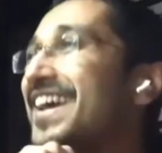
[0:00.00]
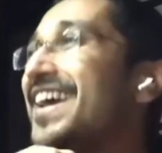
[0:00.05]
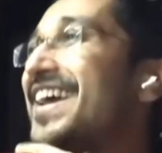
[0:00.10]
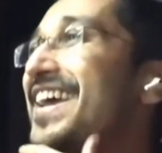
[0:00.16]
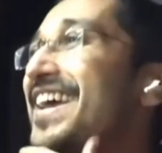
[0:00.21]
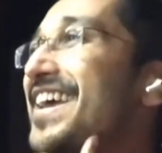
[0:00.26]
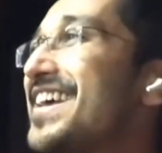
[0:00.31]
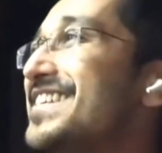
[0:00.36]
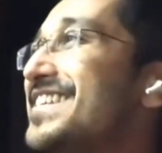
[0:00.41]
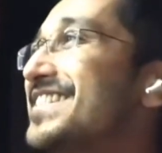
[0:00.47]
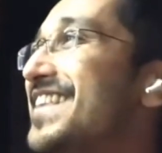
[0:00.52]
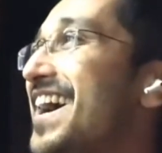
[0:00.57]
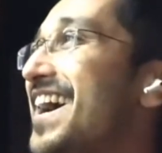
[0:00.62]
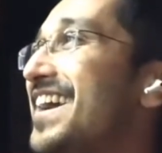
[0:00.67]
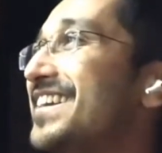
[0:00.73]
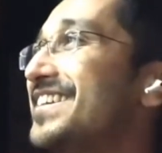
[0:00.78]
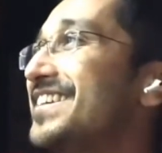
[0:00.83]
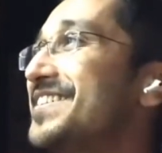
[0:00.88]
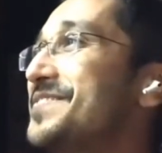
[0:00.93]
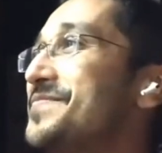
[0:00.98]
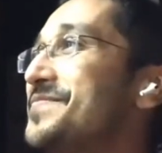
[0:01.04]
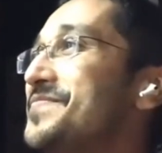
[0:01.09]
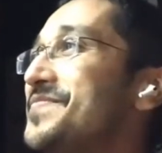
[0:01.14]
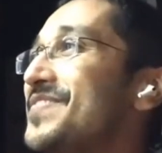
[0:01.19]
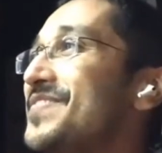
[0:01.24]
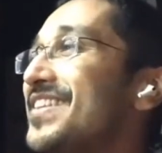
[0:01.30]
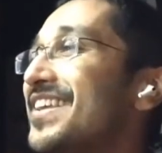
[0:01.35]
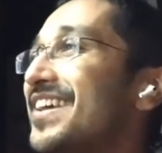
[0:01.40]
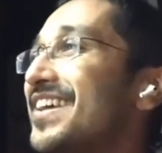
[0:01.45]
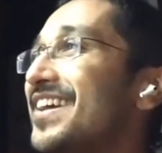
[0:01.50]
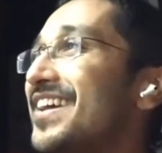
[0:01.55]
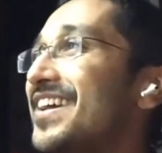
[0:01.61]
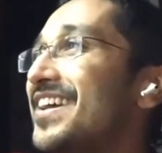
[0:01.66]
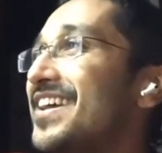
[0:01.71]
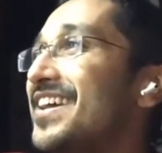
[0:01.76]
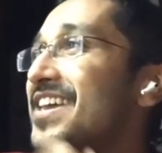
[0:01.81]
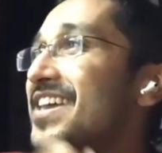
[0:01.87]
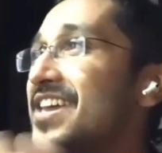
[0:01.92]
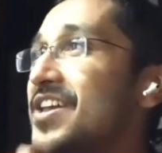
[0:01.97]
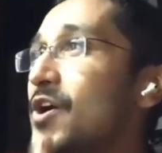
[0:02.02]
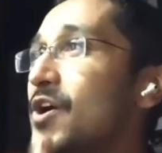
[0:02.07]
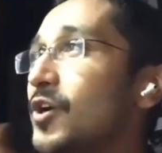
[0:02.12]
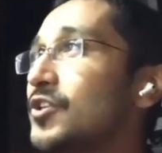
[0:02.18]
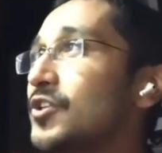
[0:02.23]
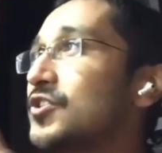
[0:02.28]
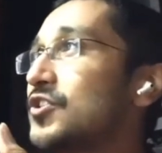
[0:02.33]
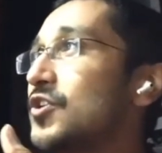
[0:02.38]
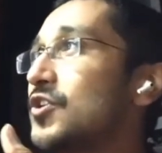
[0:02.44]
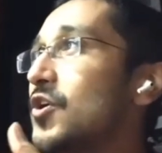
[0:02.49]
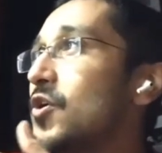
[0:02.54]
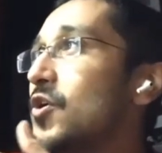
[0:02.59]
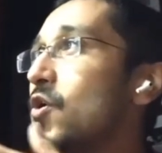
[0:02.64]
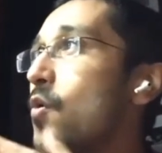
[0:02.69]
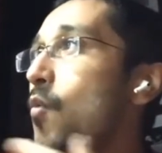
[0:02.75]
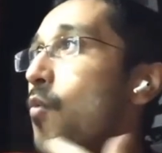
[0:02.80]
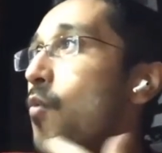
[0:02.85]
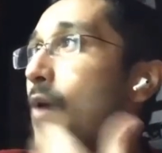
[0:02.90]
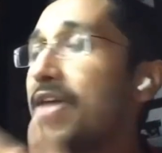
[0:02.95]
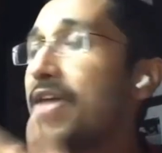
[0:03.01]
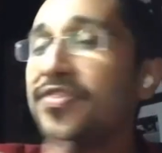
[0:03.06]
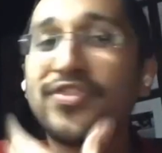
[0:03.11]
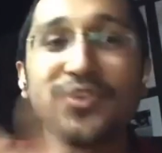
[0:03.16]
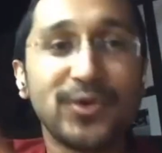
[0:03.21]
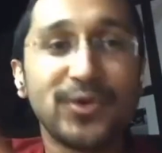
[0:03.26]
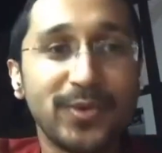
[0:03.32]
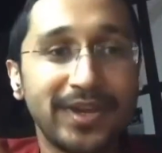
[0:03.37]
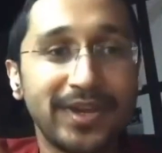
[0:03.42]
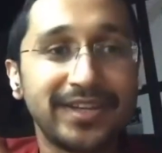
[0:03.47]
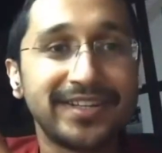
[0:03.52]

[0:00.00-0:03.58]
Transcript: is that he also went through it.